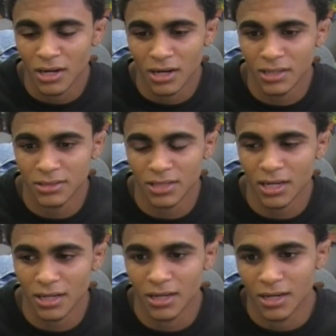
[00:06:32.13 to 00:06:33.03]
Let's,
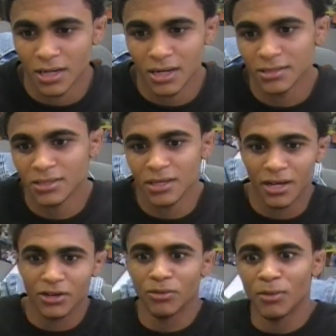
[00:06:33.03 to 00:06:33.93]
like, let's see,
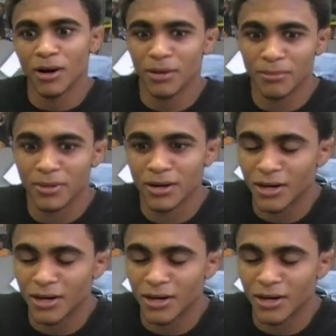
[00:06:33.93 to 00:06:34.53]
like, your mom,